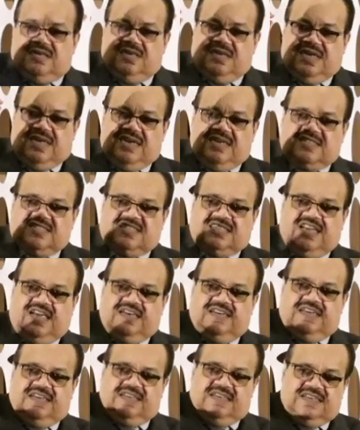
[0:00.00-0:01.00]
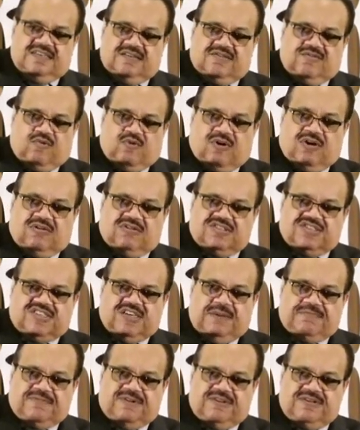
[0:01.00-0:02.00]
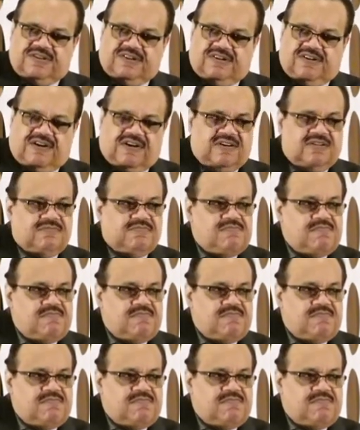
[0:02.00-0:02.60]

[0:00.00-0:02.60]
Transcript: and extended the royal scepter to her.